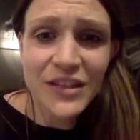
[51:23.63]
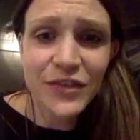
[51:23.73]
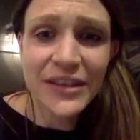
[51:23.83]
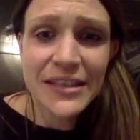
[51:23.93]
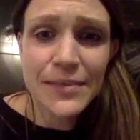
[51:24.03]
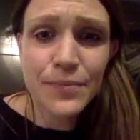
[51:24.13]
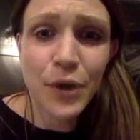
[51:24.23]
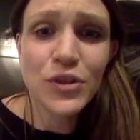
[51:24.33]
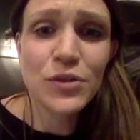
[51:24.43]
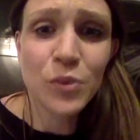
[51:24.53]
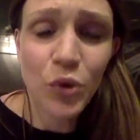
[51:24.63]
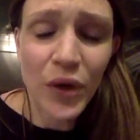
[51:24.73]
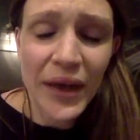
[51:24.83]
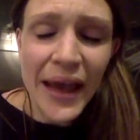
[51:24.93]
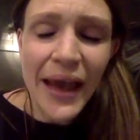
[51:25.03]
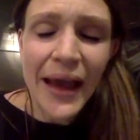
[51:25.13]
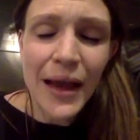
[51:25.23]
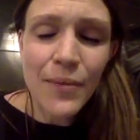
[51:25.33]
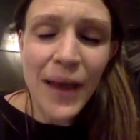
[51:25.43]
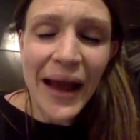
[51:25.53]
waste-free as possible,
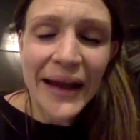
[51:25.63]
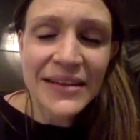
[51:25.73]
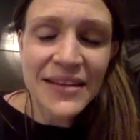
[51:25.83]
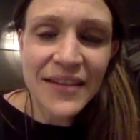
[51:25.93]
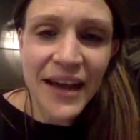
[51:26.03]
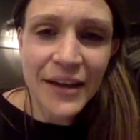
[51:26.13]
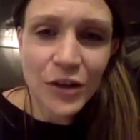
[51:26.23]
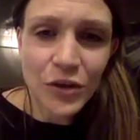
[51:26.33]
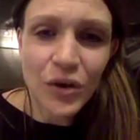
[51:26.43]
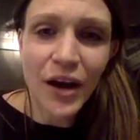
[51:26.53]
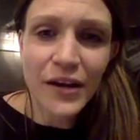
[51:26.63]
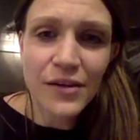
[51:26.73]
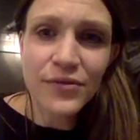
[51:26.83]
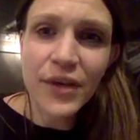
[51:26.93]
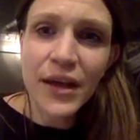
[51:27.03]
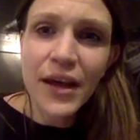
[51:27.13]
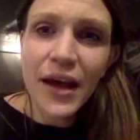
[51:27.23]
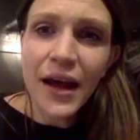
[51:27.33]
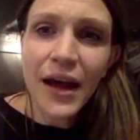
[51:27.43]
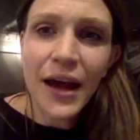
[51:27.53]
and that you kind
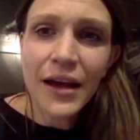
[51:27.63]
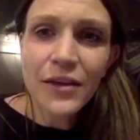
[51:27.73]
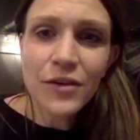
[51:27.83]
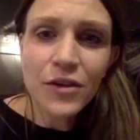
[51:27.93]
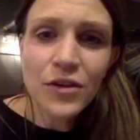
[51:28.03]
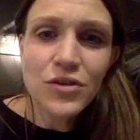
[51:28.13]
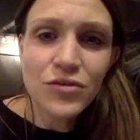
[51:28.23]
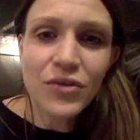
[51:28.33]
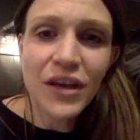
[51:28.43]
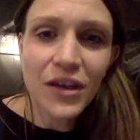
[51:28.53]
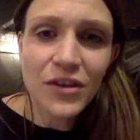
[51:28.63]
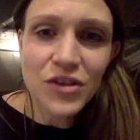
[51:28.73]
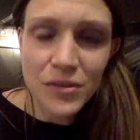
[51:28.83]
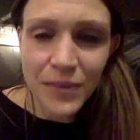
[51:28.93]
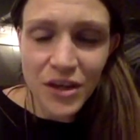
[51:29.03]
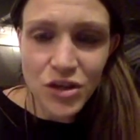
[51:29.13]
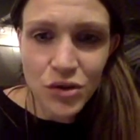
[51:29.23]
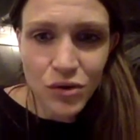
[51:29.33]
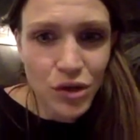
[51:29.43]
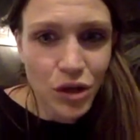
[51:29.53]
of use and reuse to
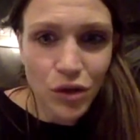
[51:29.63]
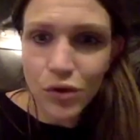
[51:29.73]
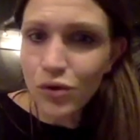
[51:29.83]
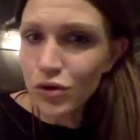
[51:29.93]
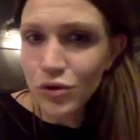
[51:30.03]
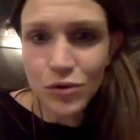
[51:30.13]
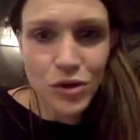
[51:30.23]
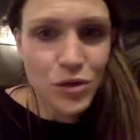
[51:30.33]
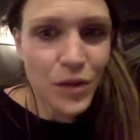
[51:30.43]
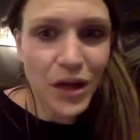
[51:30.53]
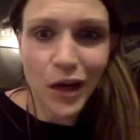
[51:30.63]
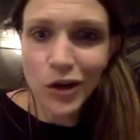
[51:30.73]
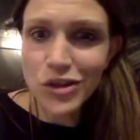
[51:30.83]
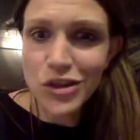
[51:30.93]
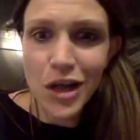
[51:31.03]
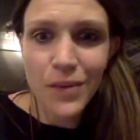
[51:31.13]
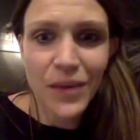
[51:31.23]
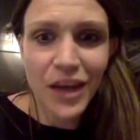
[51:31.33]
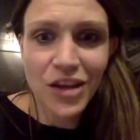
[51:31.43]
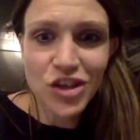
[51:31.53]
make sure that you're not spending loads
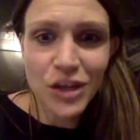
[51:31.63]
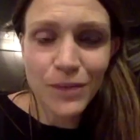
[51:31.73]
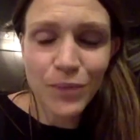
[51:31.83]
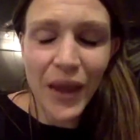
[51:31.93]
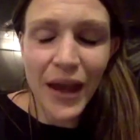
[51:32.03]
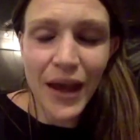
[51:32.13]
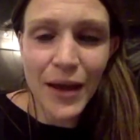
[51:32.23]
of time in the kitchen,